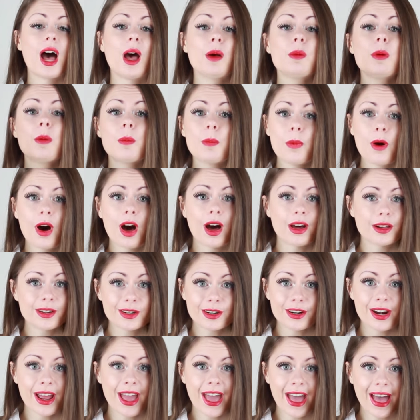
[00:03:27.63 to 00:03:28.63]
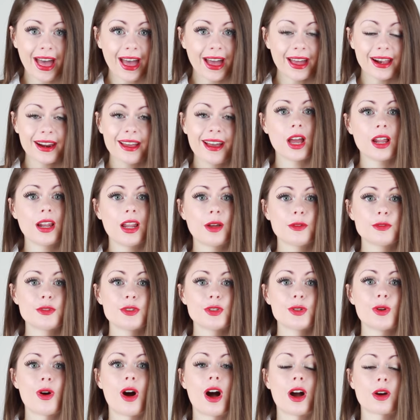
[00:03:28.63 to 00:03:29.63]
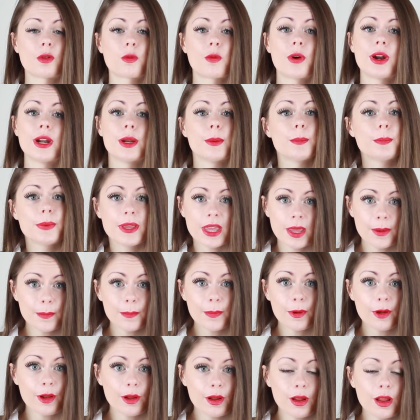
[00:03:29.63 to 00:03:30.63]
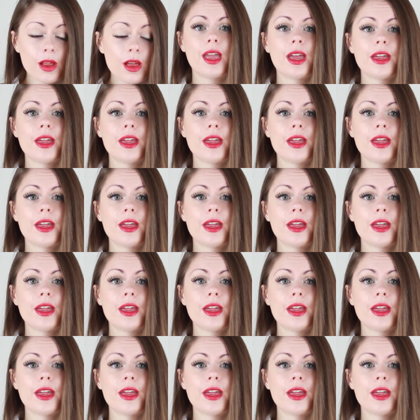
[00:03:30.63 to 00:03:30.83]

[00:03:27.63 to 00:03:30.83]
I'm a Potterhead. I love to hug random people.